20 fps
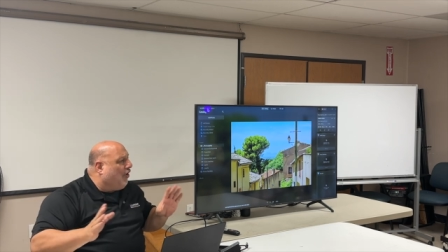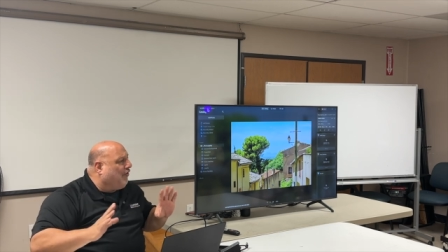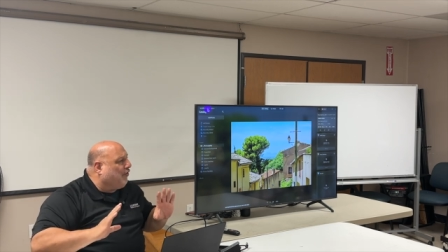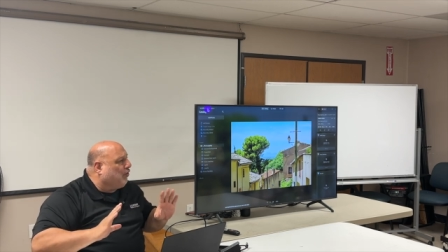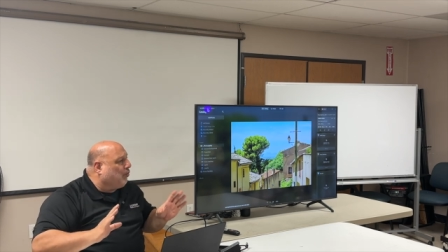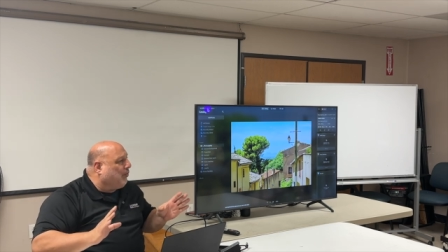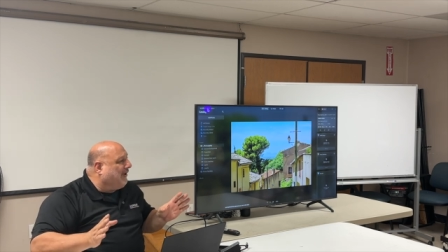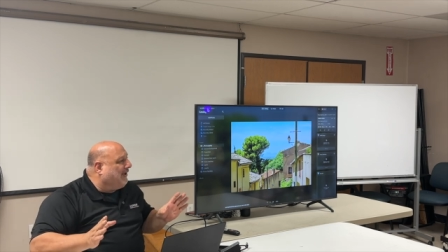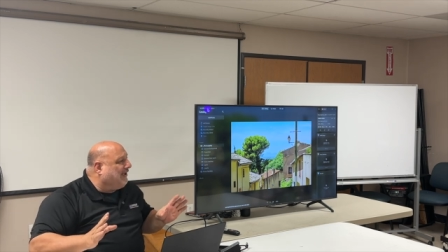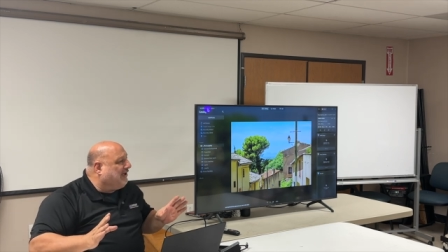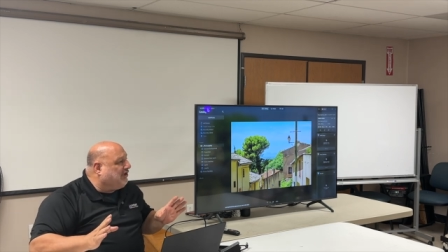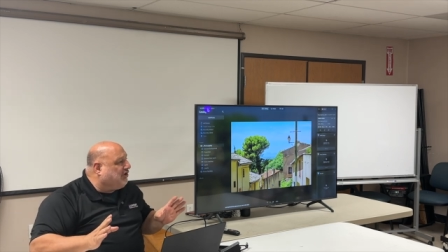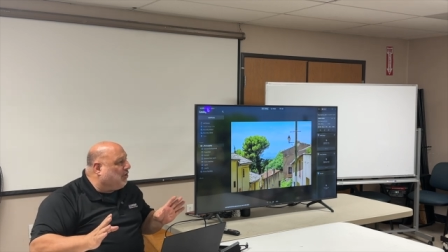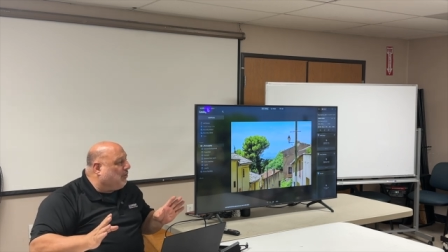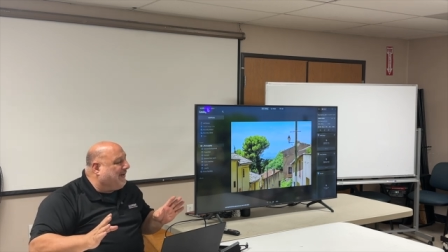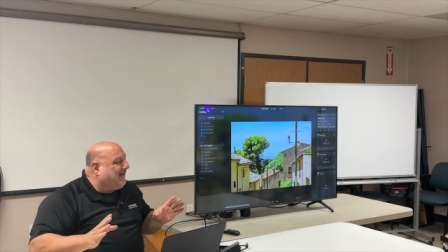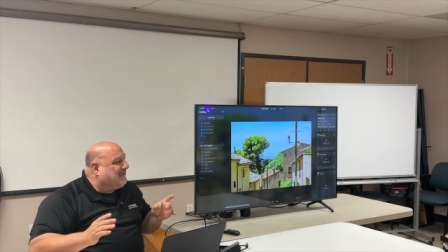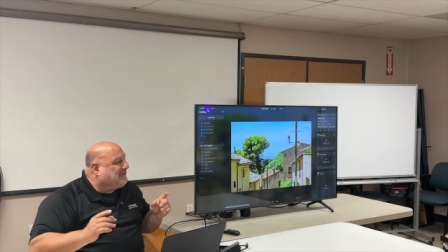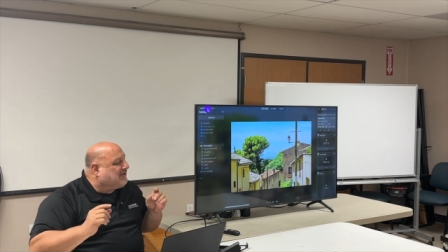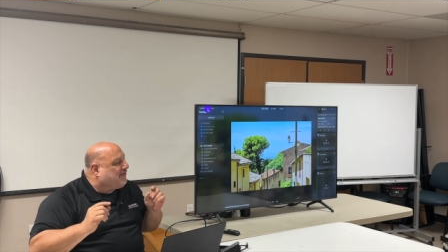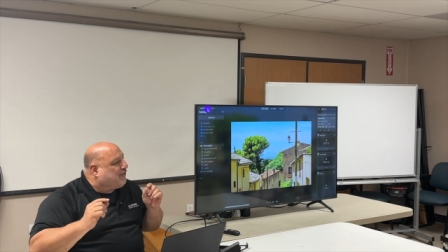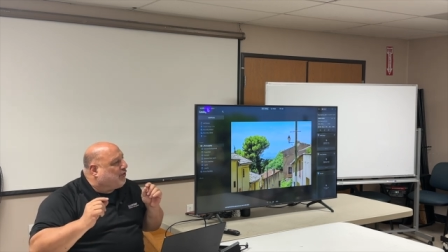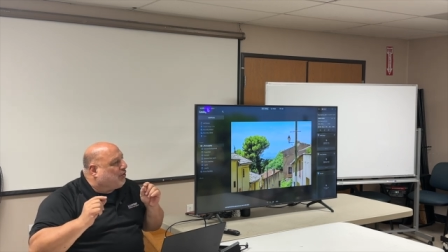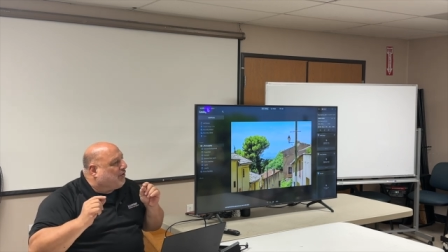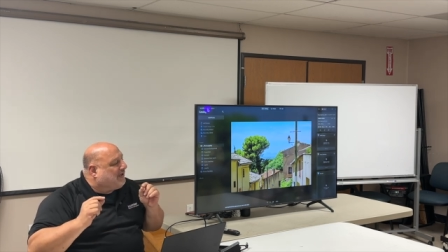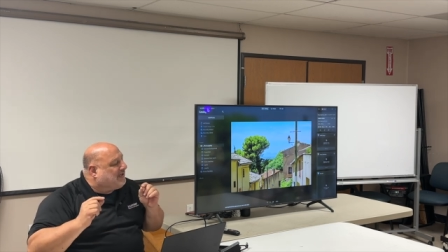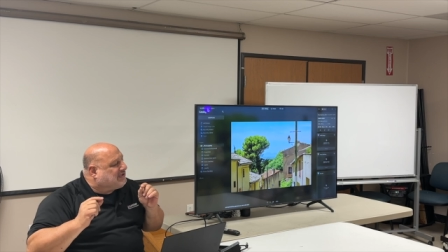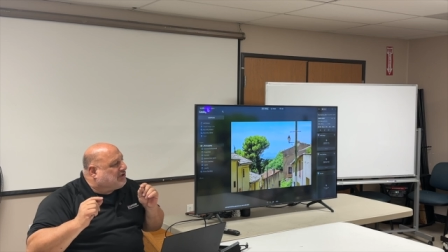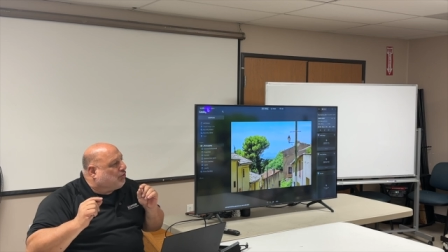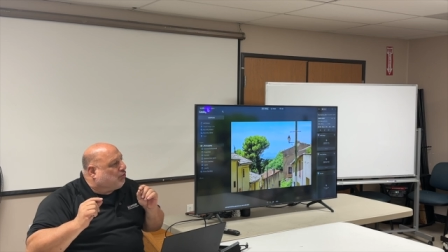they're really doing is
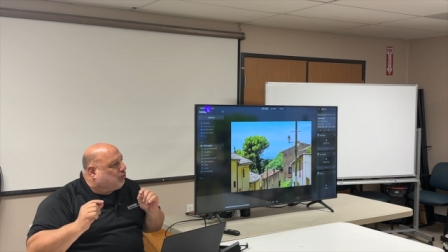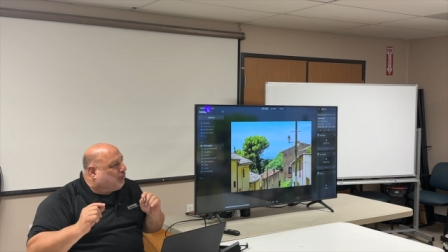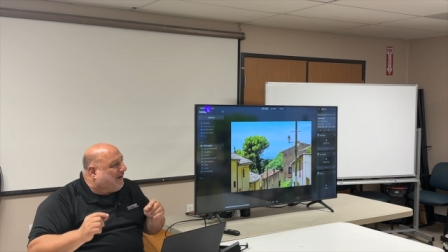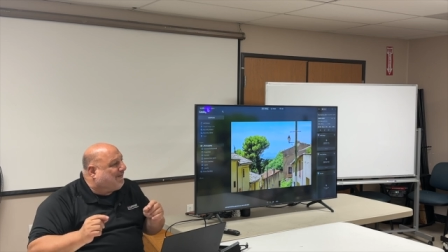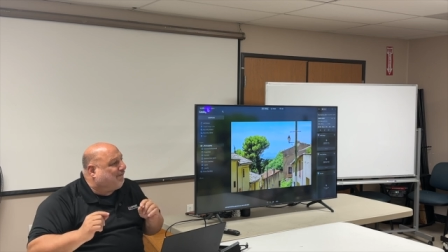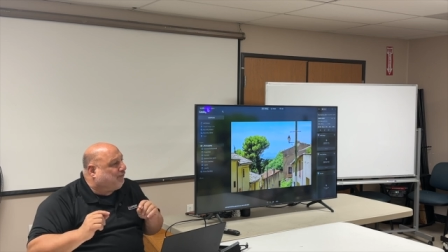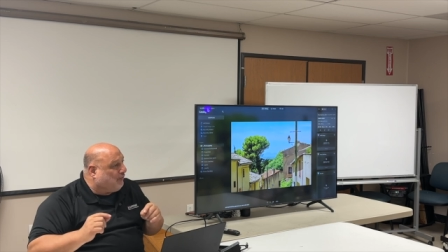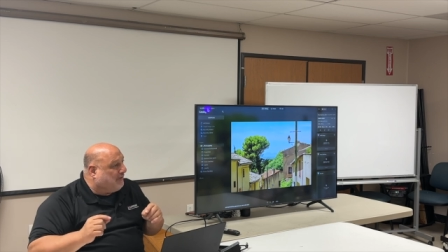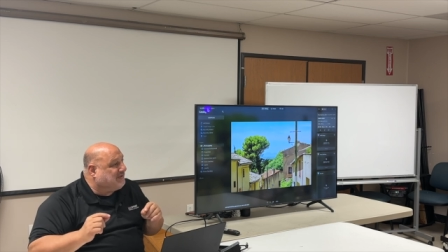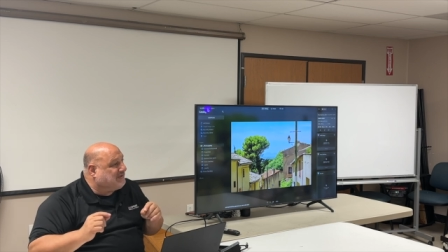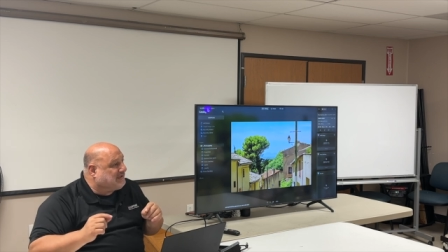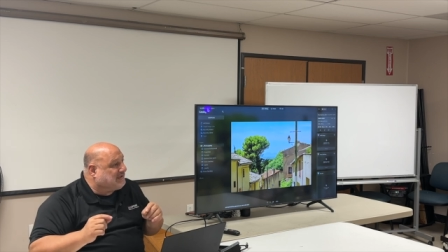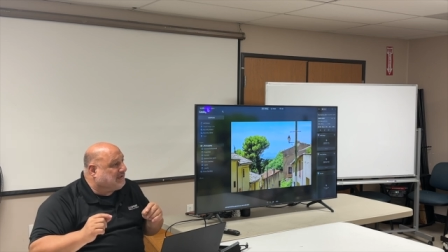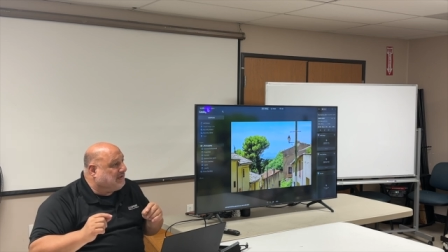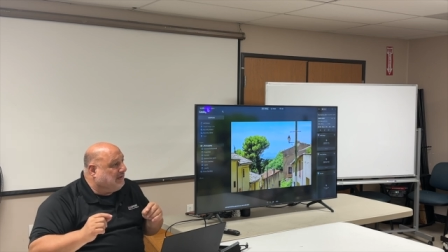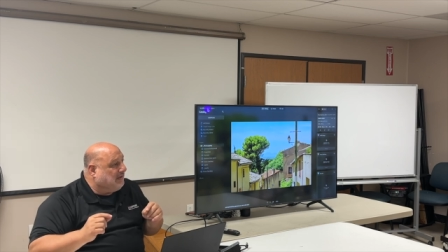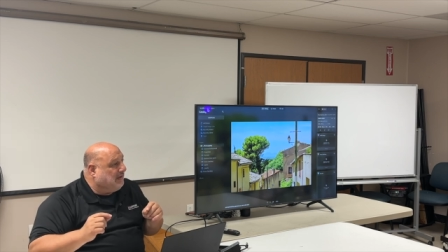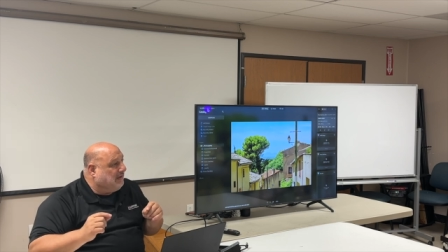it's a reference.